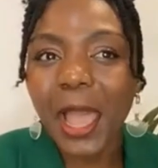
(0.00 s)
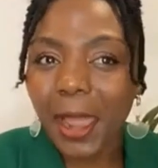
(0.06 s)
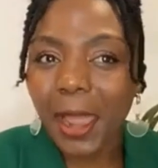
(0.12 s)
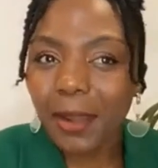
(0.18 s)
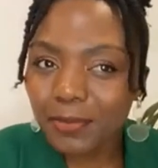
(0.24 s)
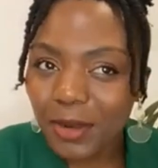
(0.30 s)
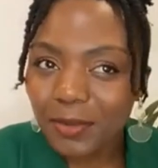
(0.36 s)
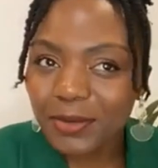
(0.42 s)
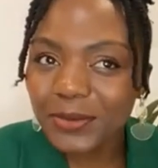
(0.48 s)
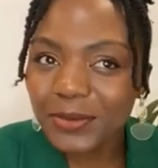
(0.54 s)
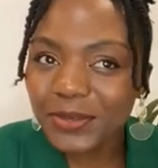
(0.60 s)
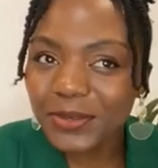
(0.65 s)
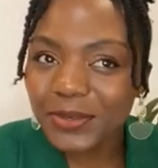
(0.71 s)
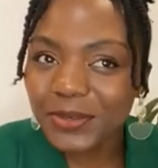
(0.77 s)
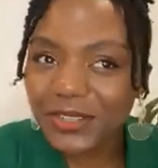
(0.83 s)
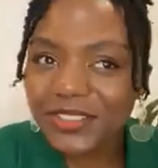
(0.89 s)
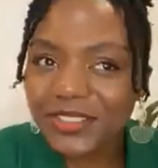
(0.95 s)
I probably would
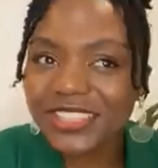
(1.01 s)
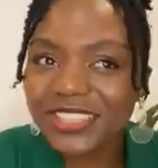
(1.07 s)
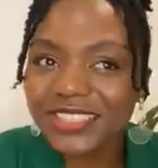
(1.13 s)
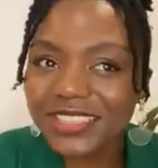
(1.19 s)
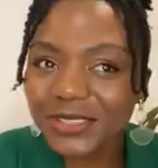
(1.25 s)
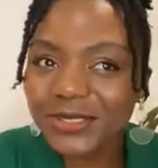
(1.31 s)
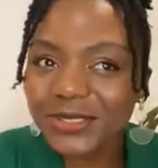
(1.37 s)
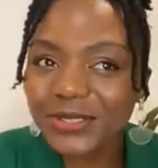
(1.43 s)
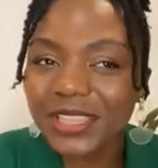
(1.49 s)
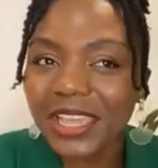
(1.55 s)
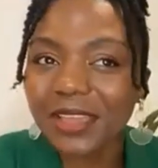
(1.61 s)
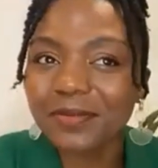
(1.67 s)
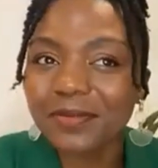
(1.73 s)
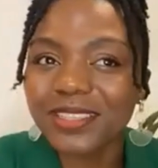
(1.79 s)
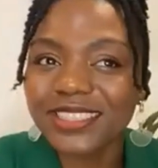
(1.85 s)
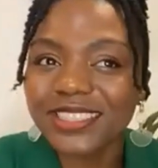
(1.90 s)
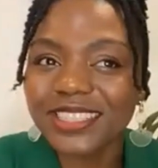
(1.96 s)
have just stuck to the
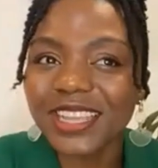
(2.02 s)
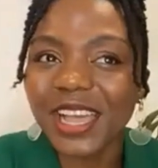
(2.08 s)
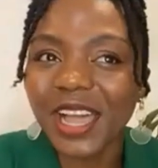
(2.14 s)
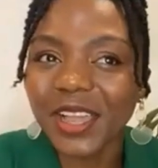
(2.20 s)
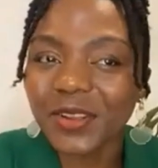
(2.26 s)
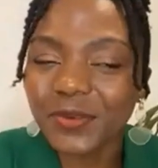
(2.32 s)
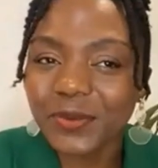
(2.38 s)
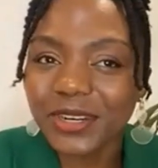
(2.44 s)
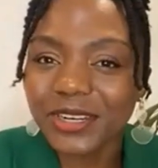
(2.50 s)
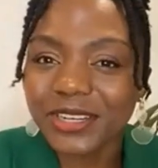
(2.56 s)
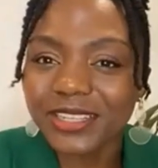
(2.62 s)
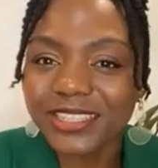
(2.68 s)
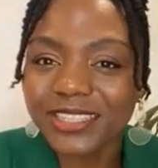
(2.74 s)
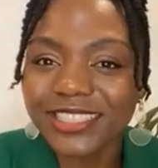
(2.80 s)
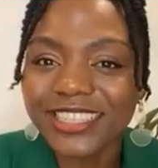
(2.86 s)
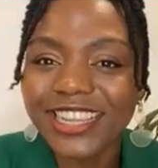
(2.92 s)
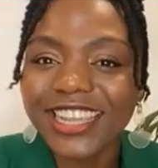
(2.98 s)
MSCI
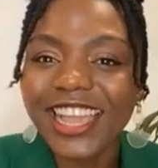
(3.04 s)
World,